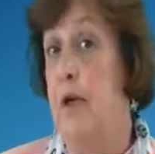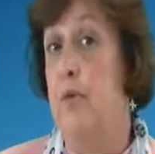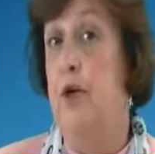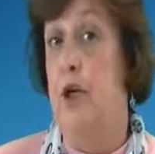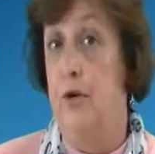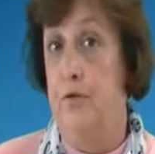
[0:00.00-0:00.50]
be
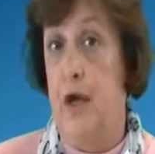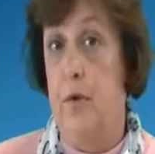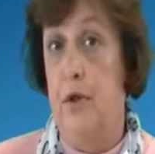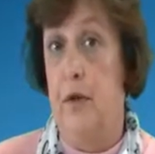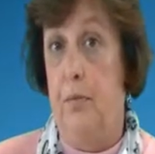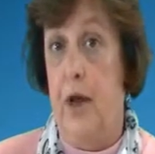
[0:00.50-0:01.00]

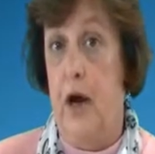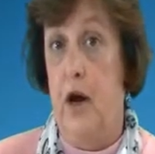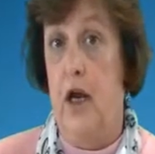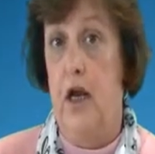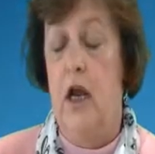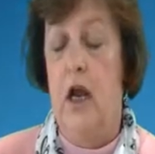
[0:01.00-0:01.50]
reunified with the
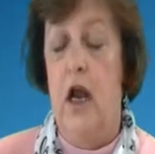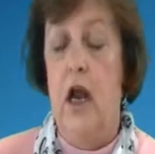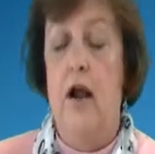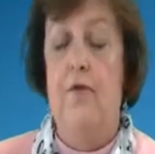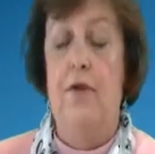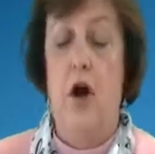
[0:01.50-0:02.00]
parent.
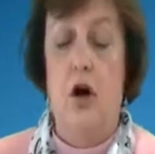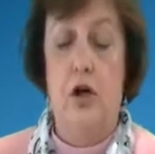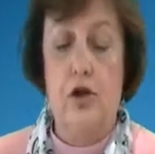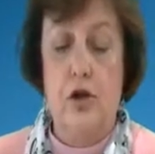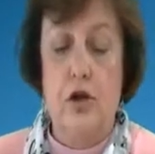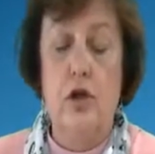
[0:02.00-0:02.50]
There are
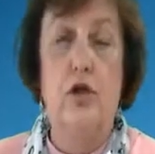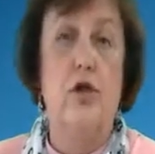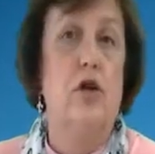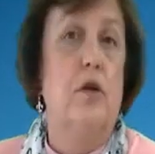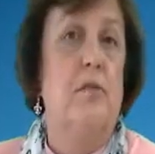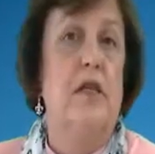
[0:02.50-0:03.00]
certain
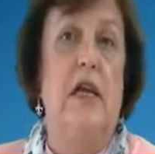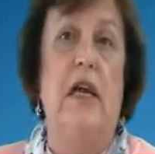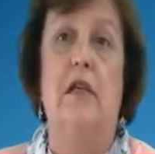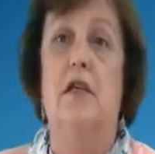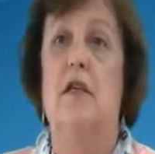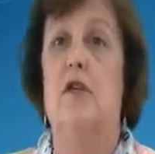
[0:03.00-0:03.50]

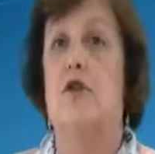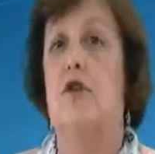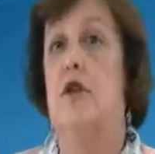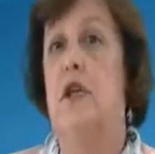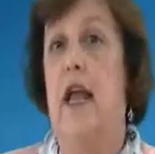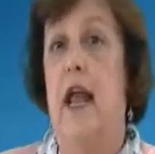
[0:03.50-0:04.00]
circumstances,
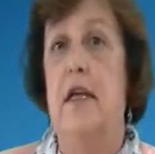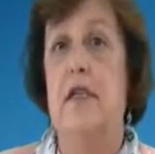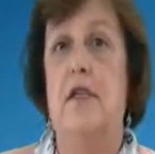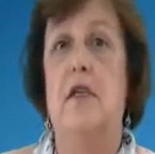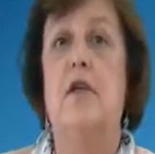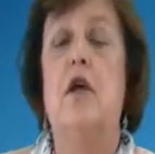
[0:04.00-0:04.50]
certain
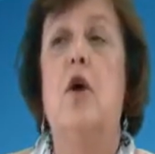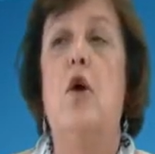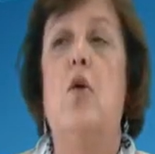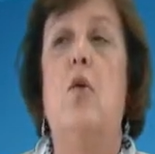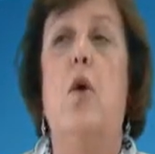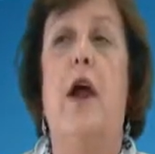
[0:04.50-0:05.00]
cases
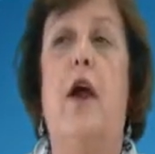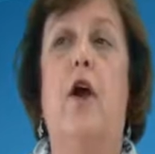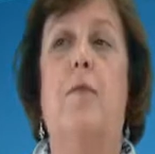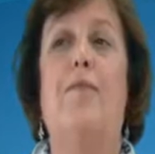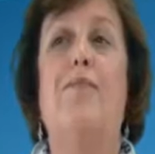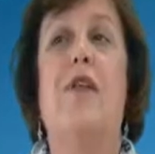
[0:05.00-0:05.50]

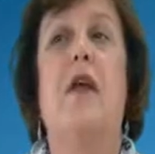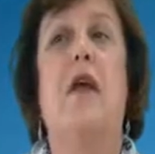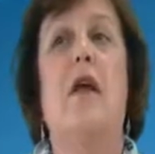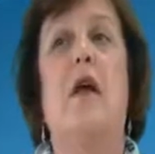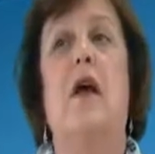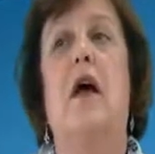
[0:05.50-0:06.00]
where
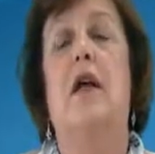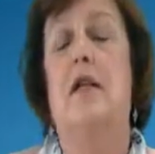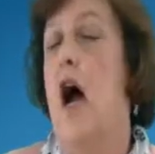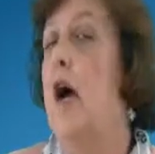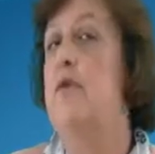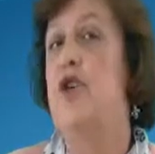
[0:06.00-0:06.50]

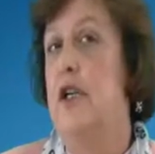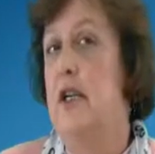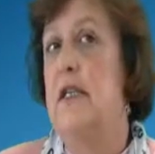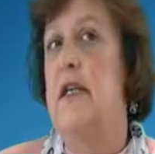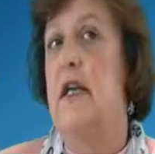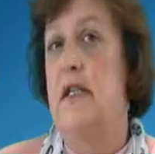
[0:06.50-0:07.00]
adoption
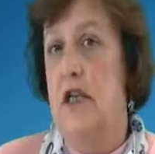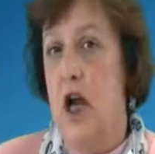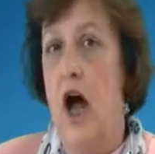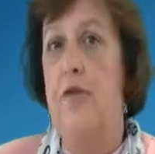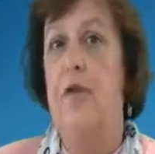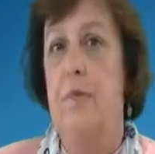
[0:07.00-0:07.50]
is
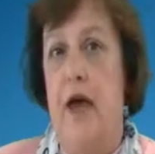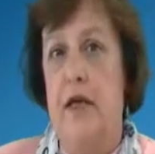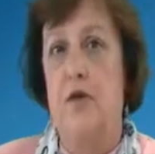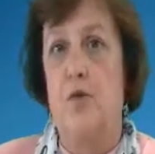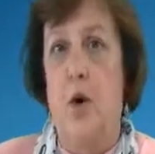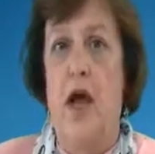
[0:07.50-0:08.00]
not the
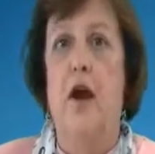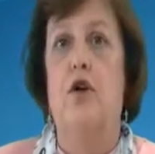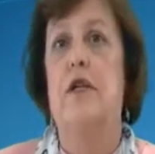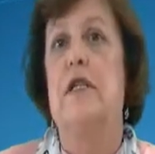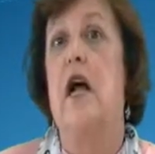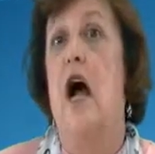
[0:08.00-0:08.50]
best way
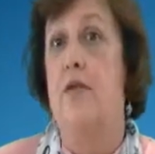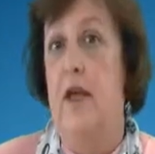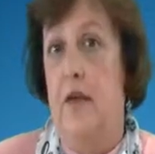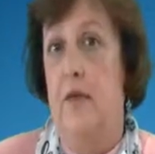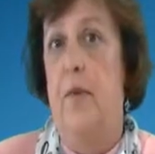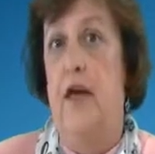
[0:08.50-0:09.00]
or is not
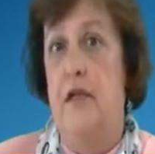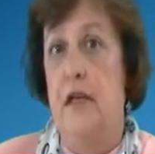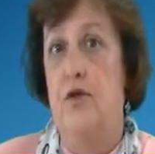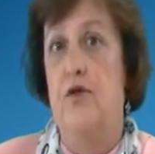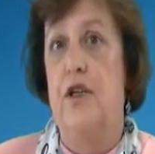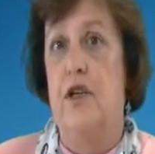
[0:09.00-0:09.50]
in the best
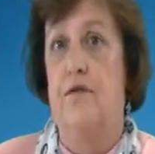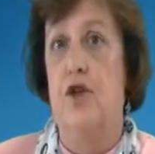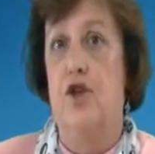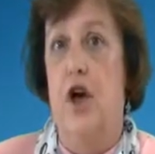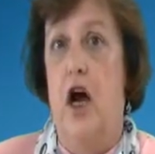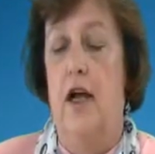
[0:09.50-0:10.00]
interest of a
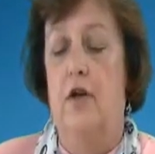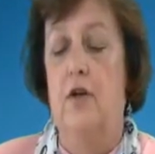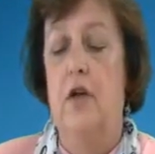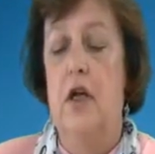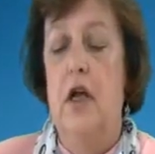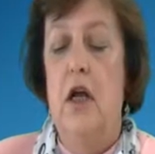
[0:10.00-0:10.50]

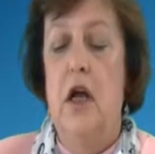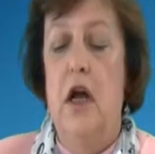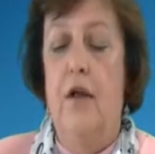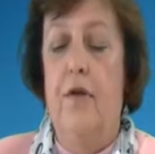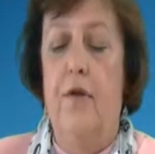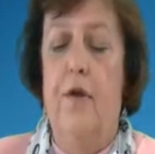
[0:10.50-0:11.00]
child.
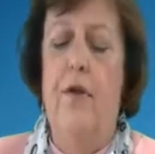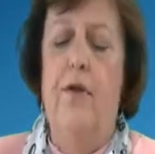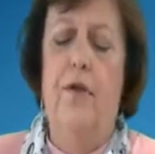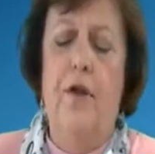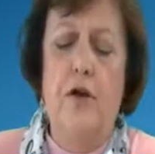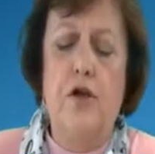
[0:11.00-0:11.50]

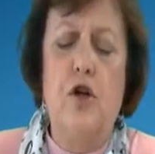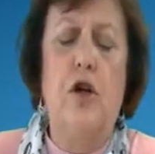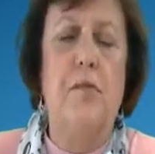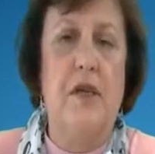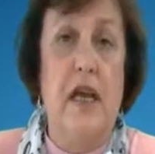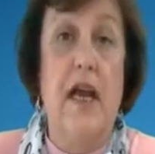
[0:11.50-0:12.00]
Those
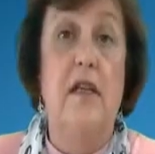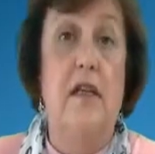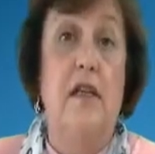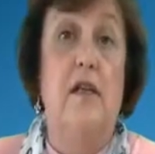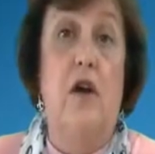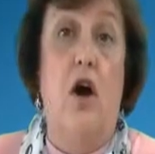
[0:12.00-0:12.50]

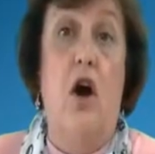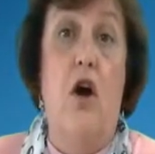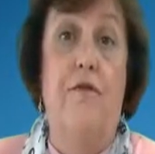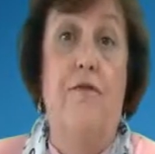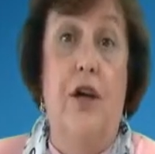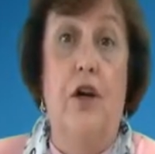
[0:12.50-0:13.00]
circumstances
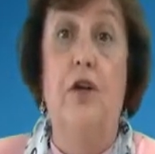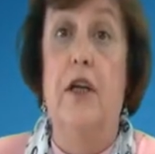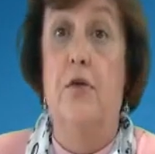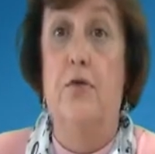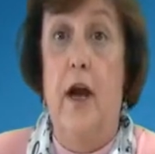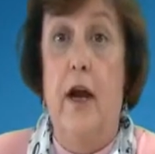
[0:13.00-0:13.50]
are
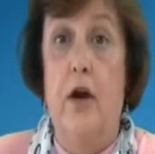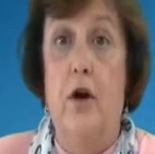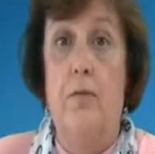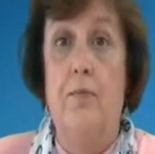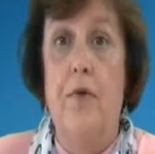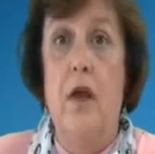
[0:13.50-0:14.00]
fairly
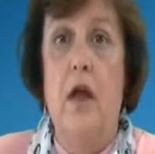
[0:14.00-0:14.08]
rare.